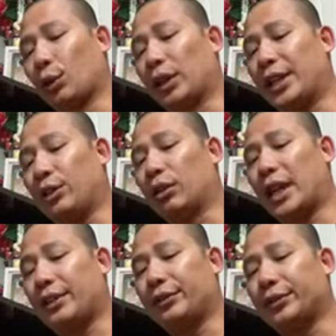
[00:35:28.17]
let your
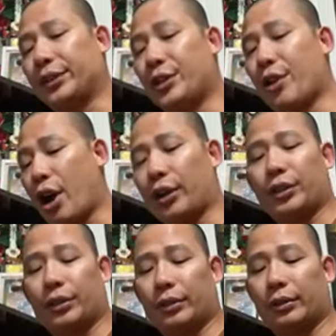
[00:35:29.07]
life not
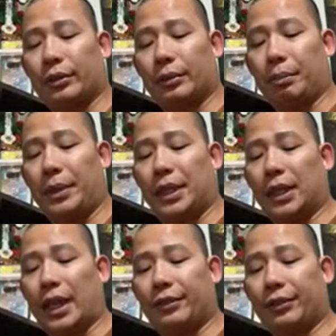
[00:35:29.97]
be a
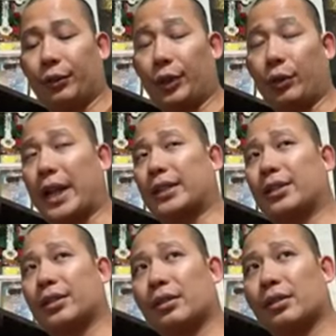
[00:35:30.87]
life of regret.
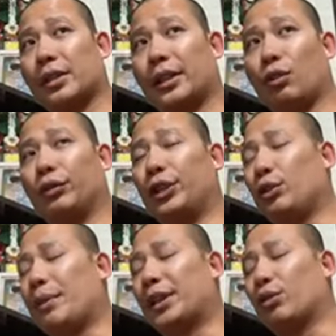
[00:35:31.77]
And hopefully
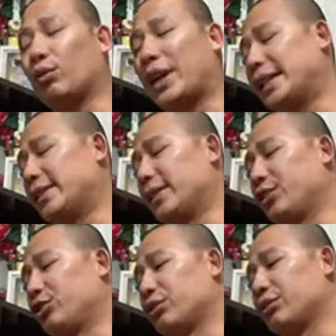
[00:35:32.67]
you make the right
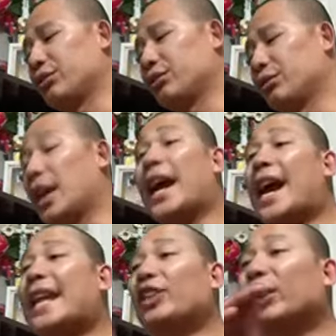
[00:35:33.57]
decision.
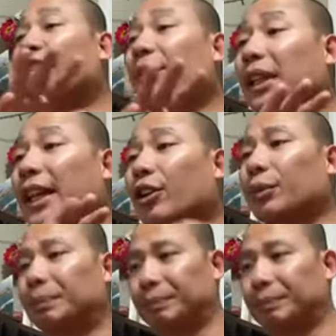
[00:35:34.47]
And then you give them the letter.